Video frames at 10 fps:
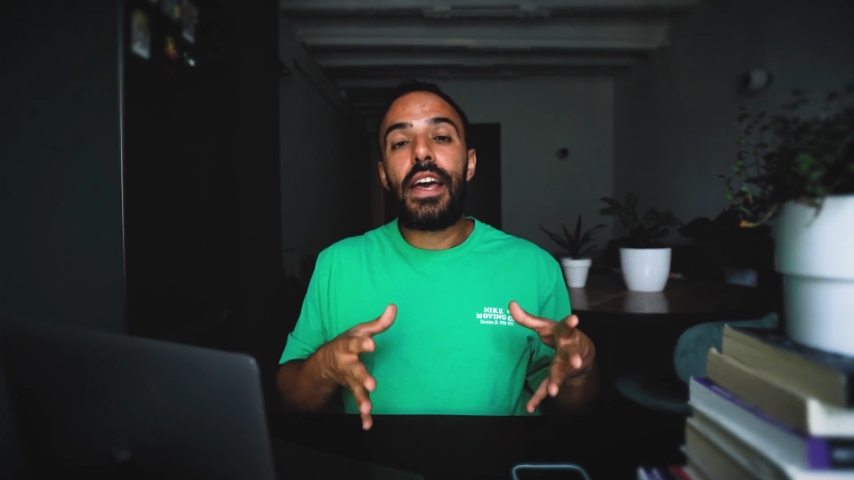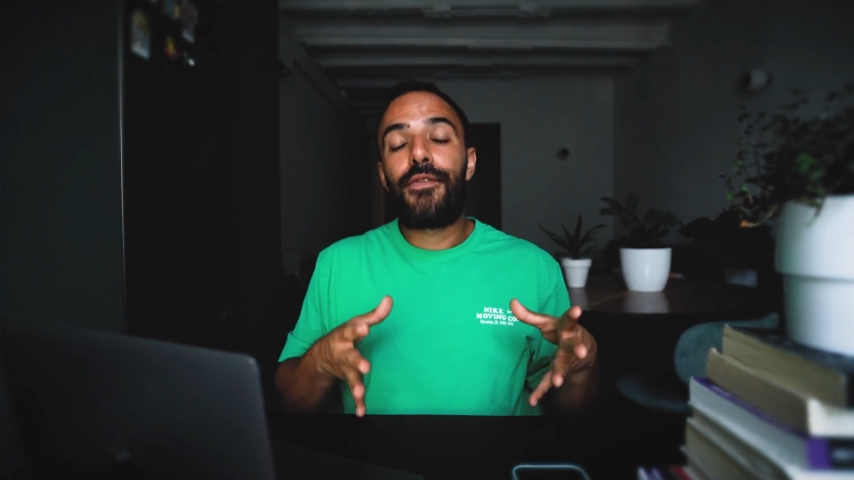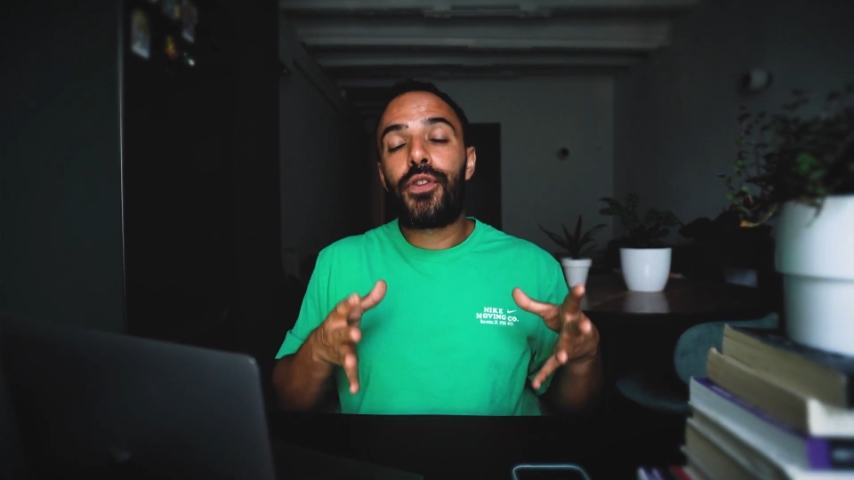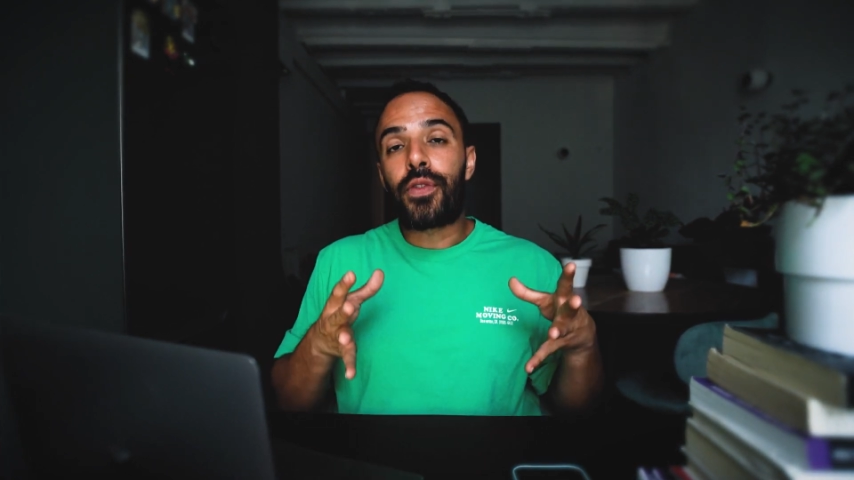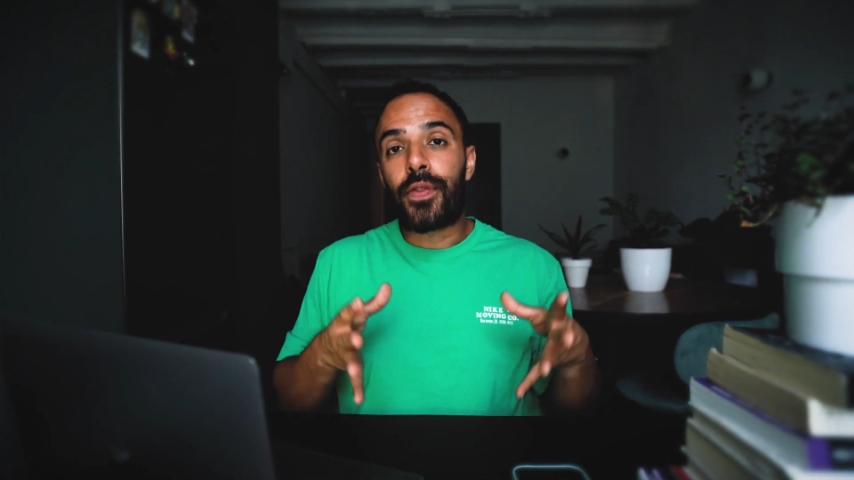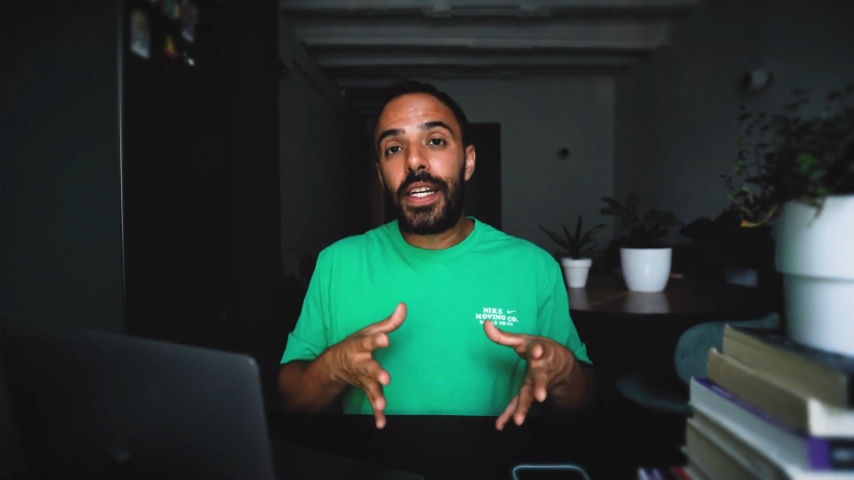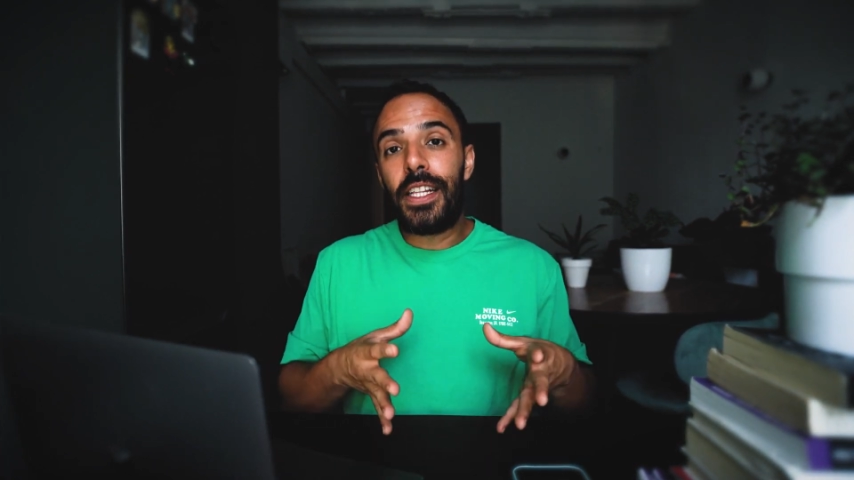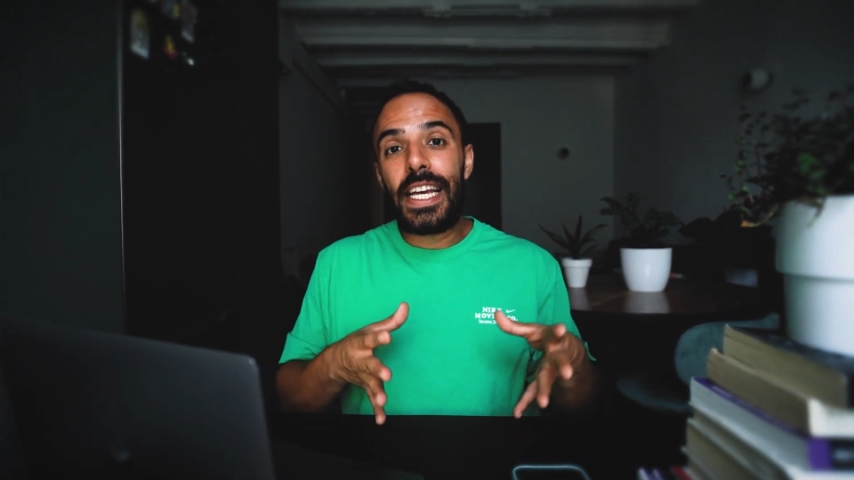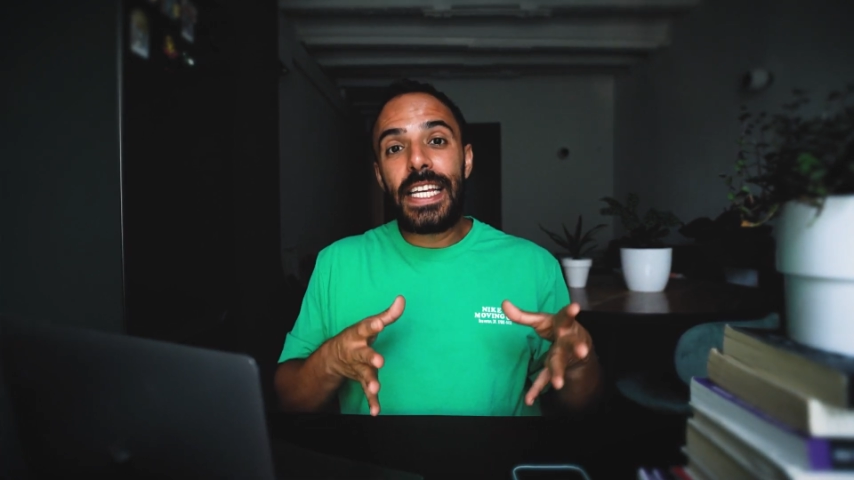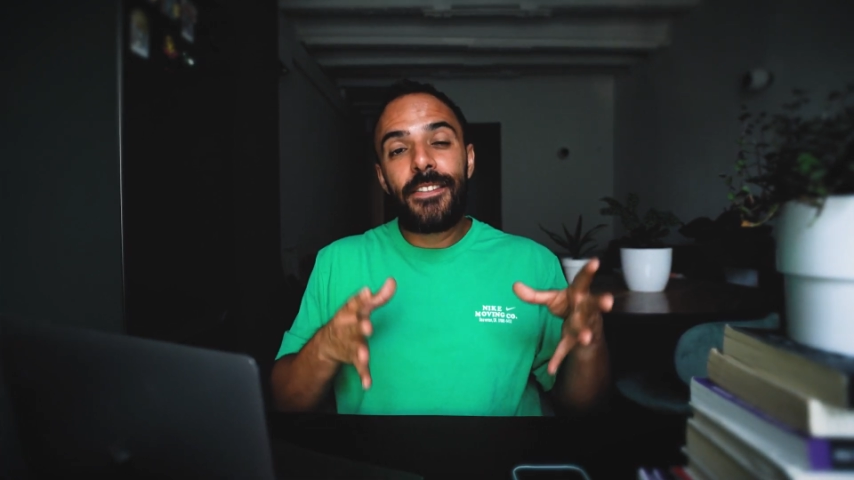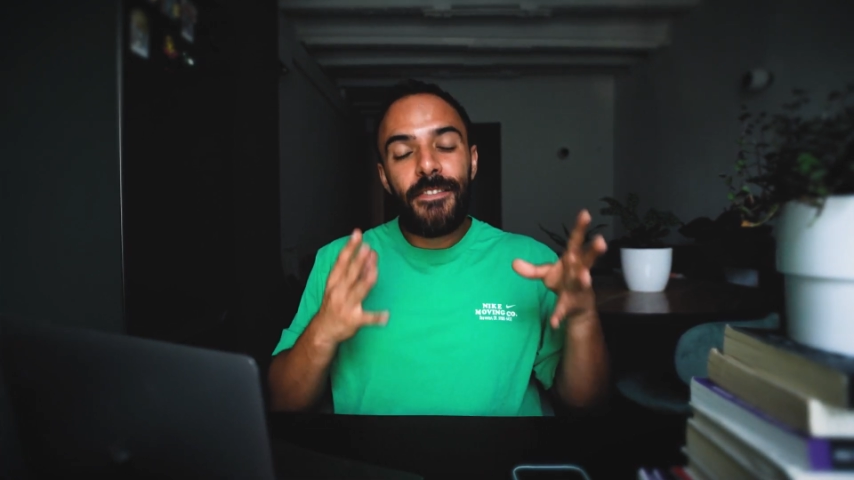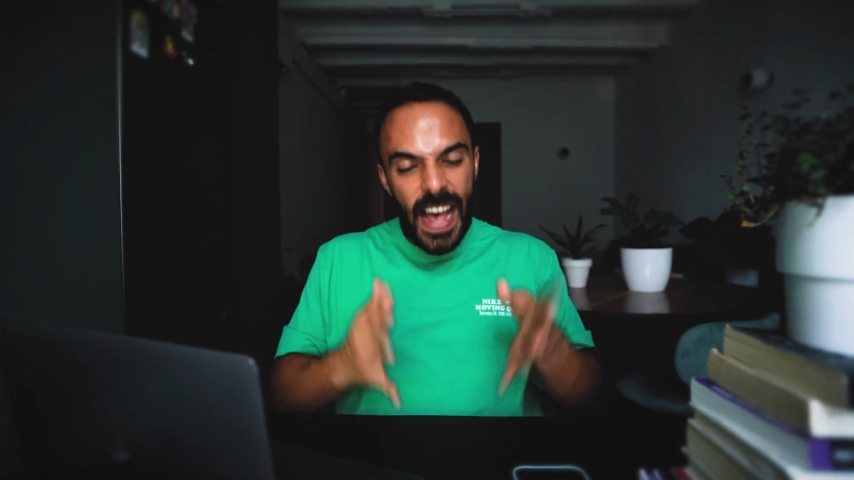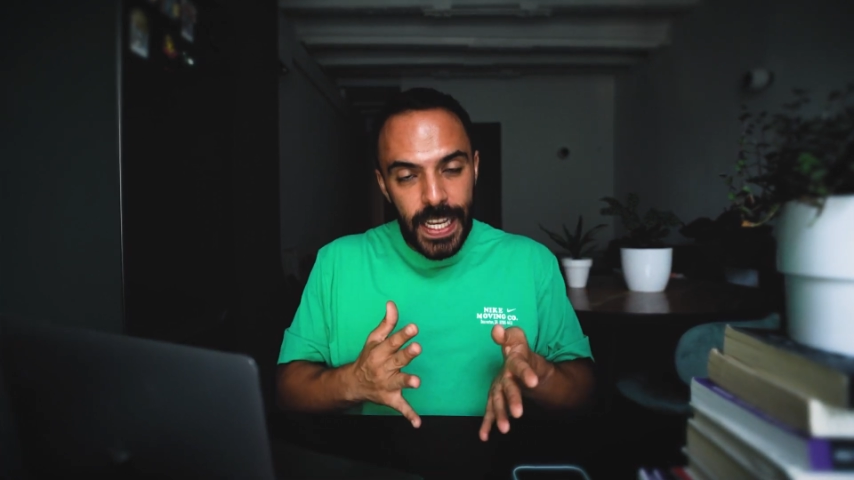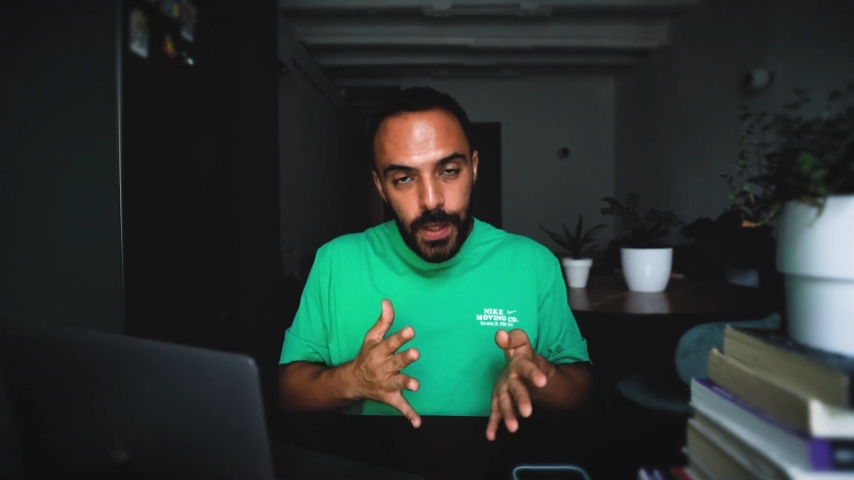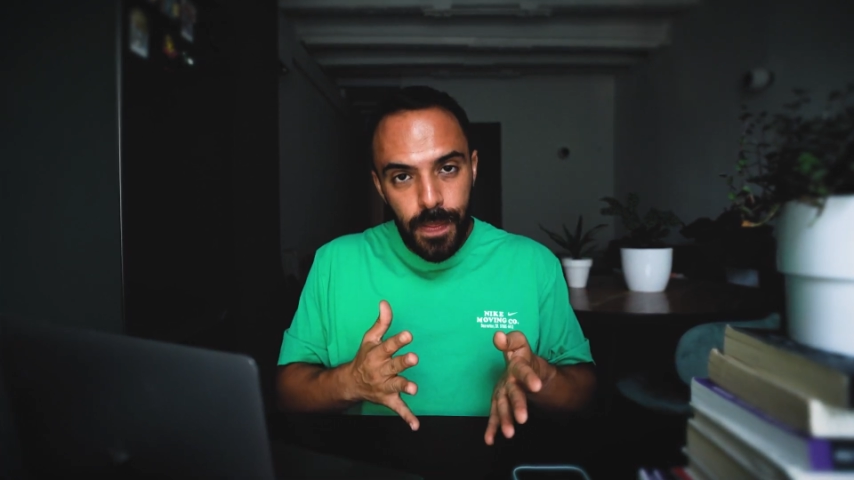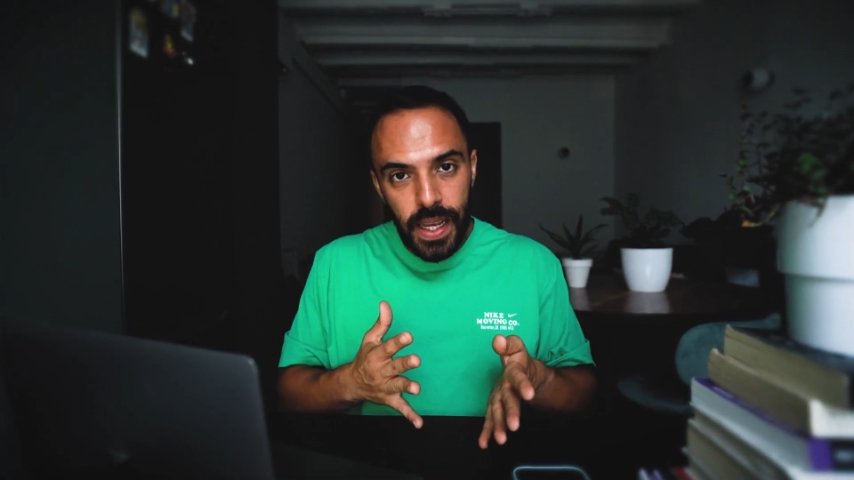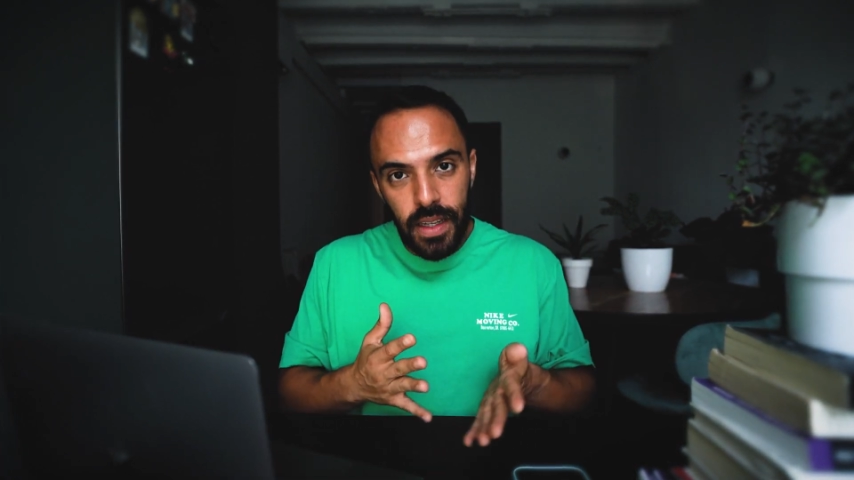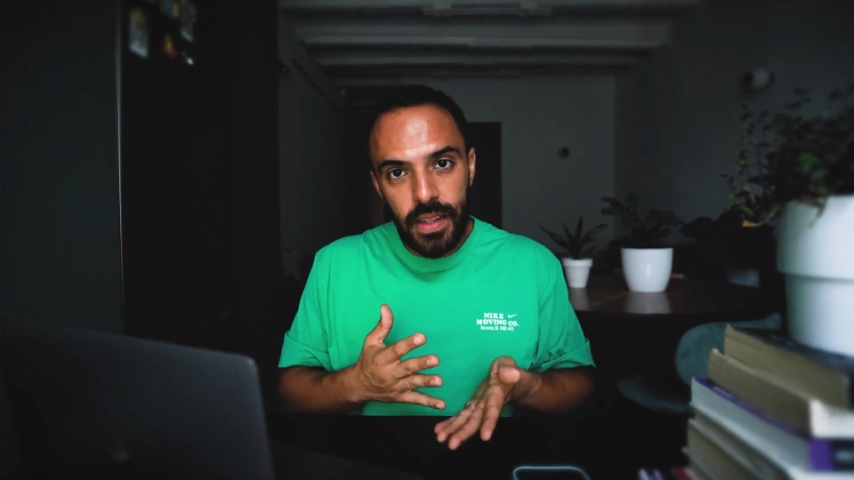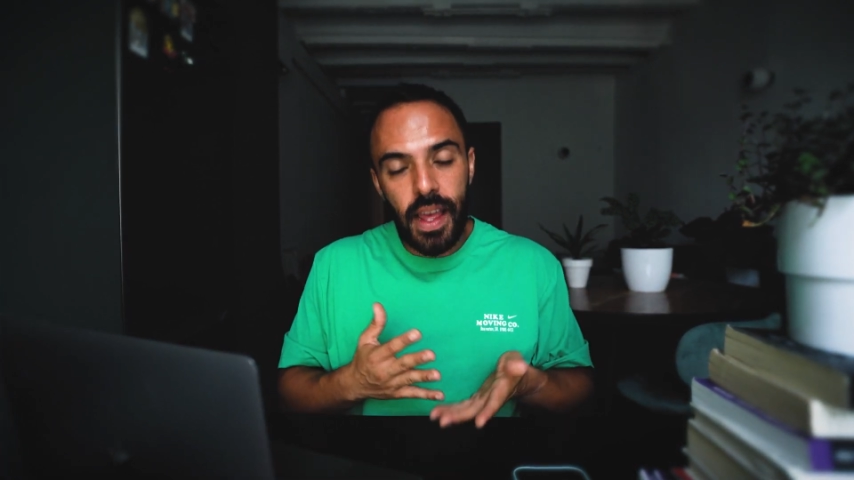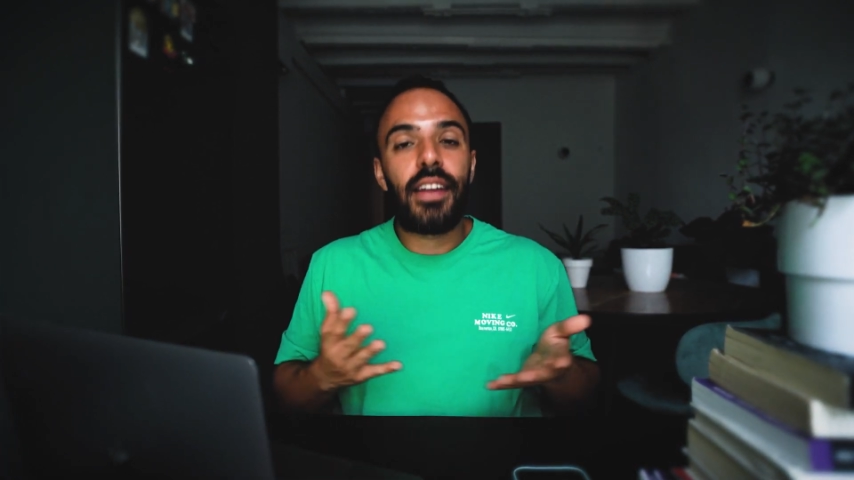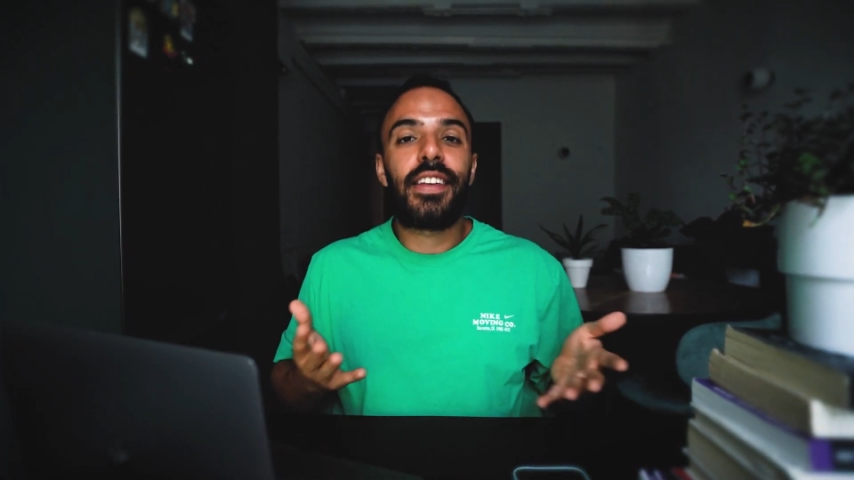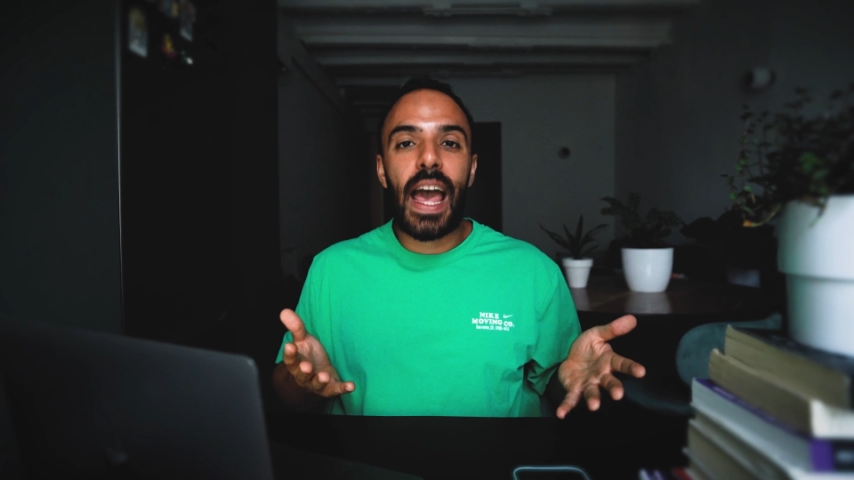if your reel is fast-paced and